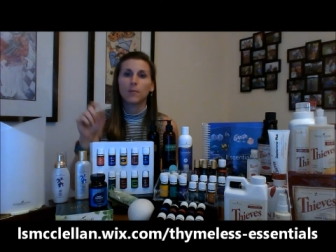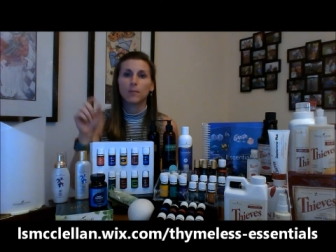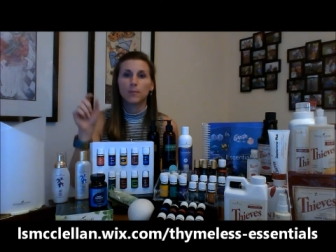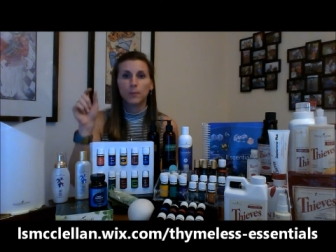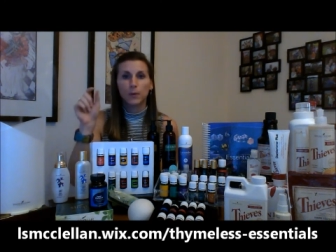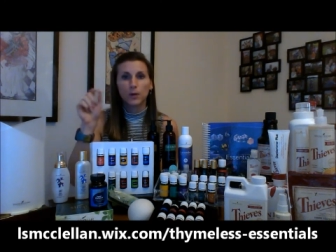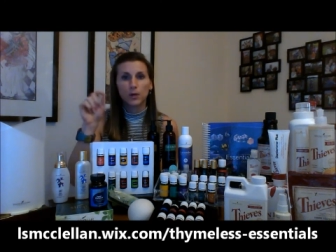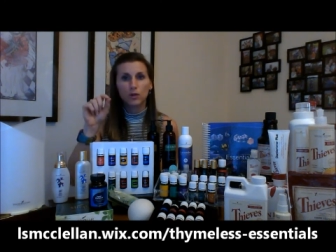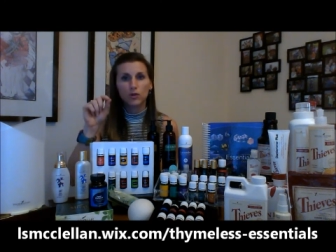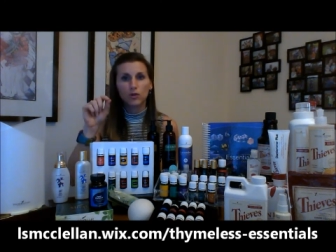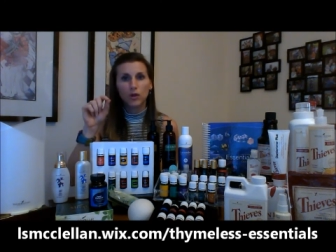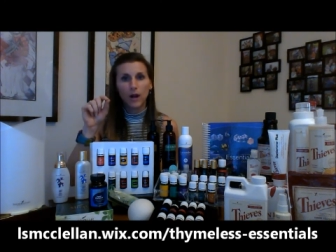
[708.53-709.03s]

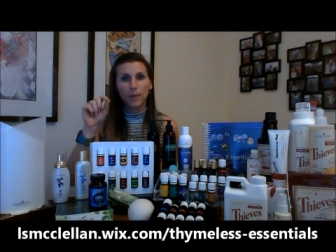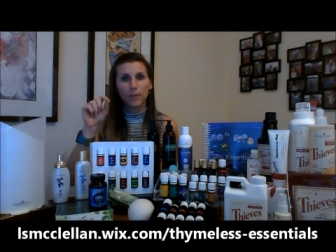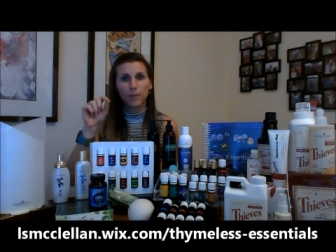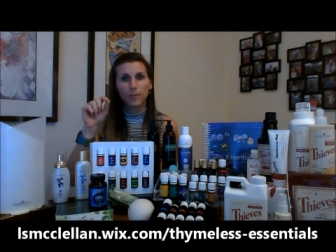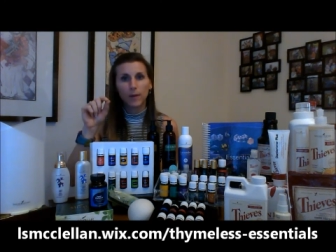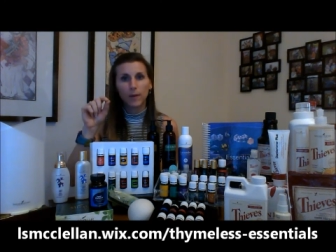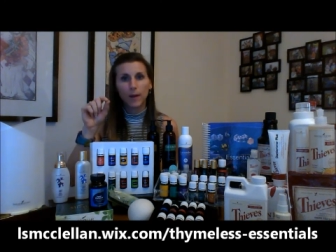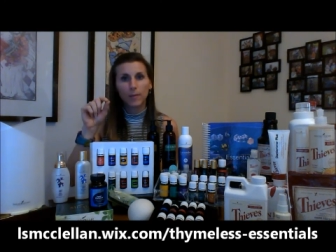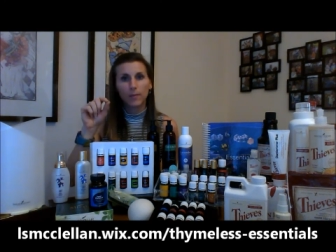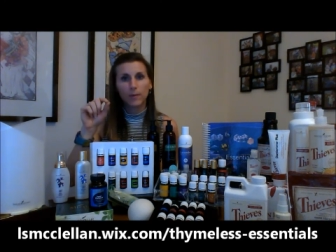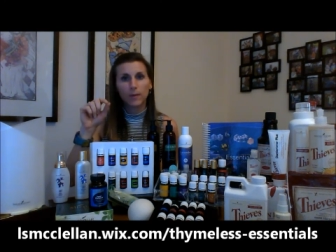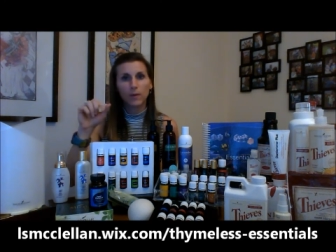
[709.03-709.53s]
Put a drop of
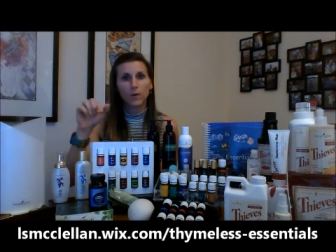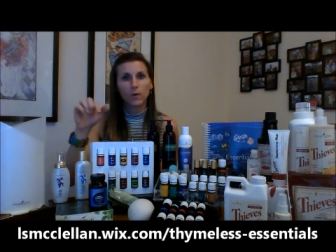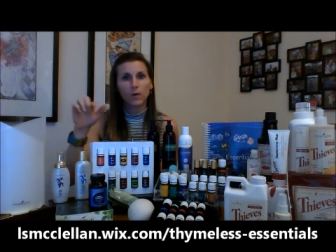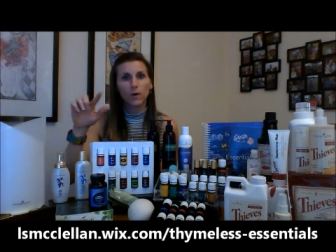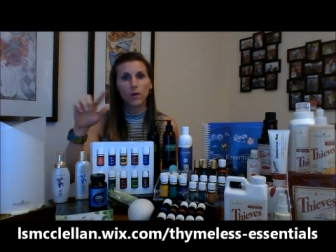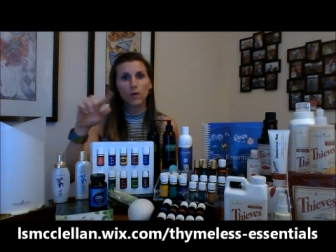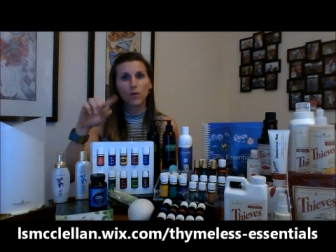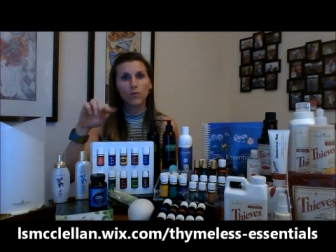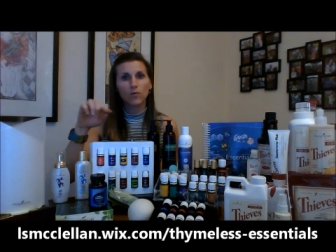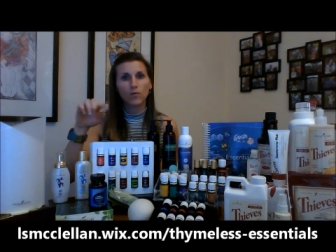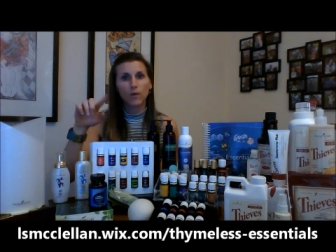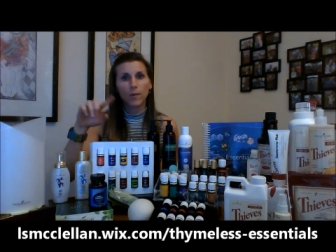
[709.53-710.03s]
peppermint
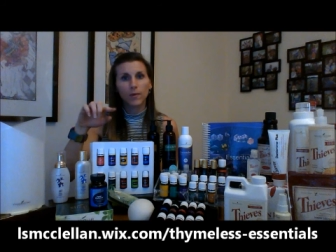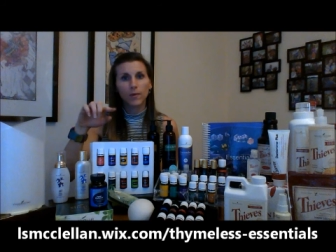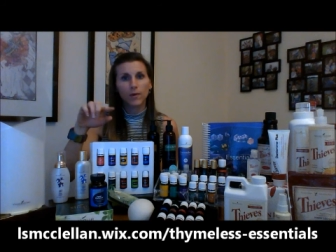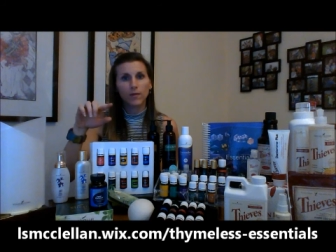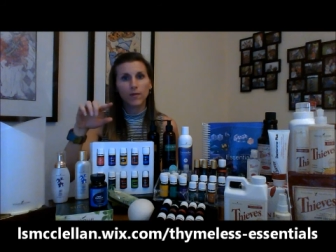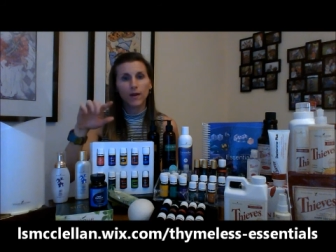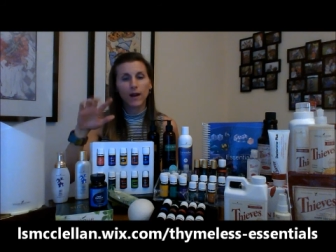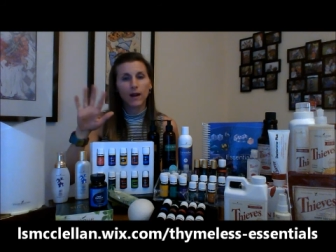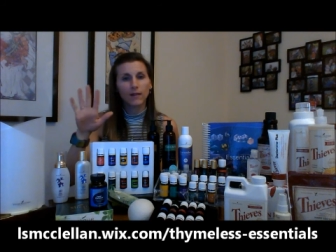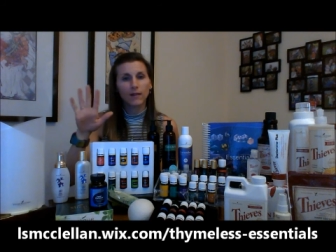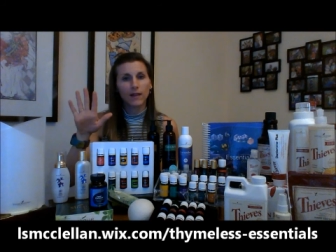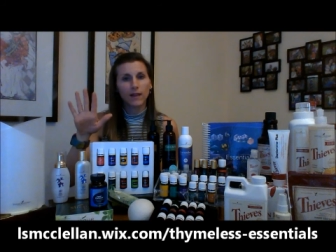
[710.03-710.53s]
oil, rub it
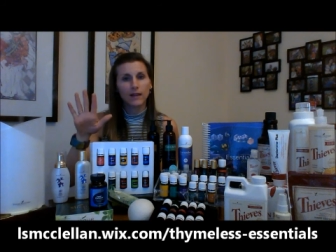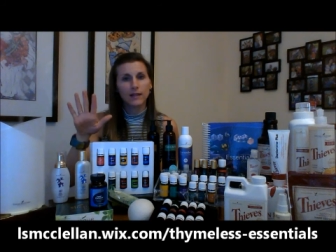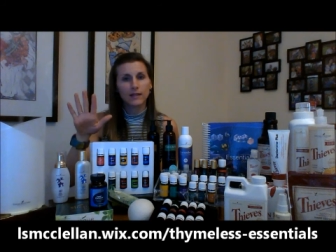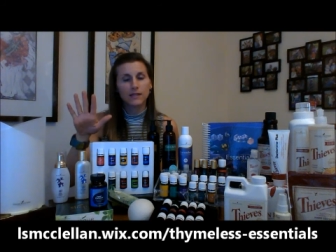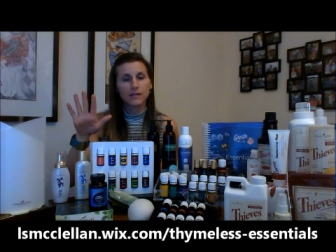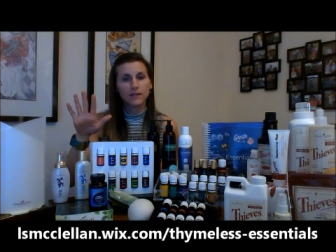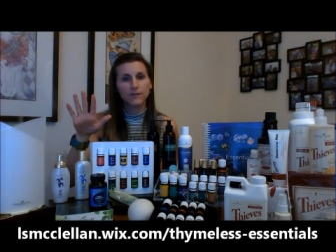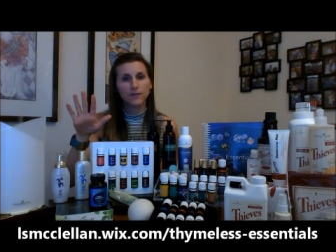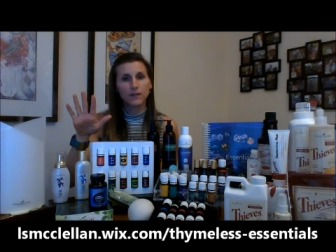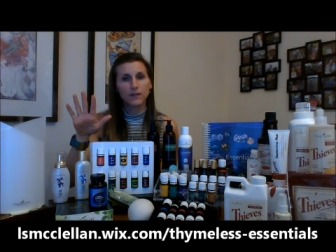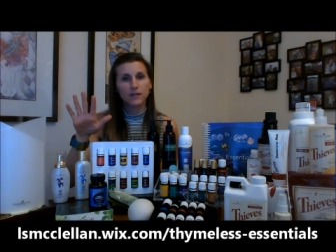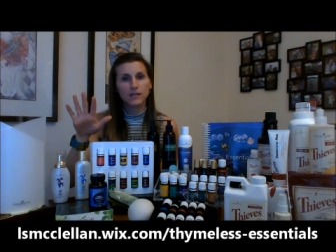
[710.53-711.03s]
around, let it
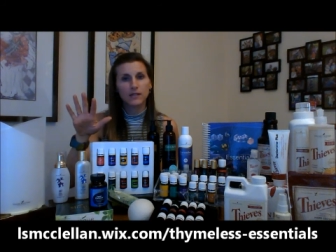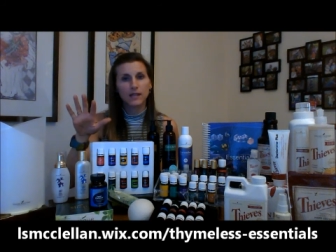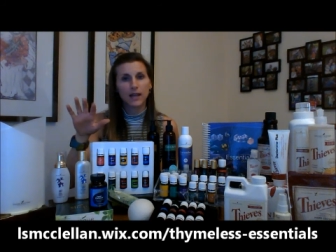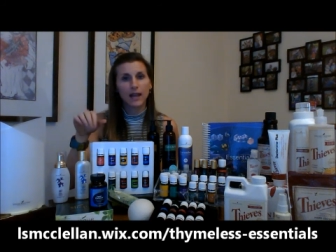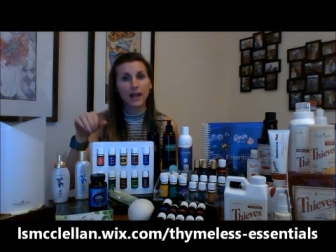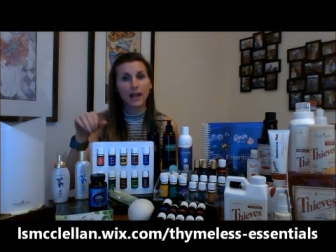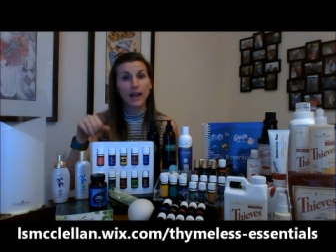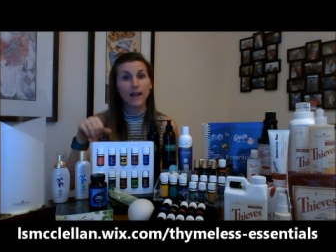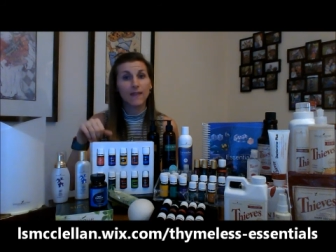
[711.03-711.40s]
sit for a second,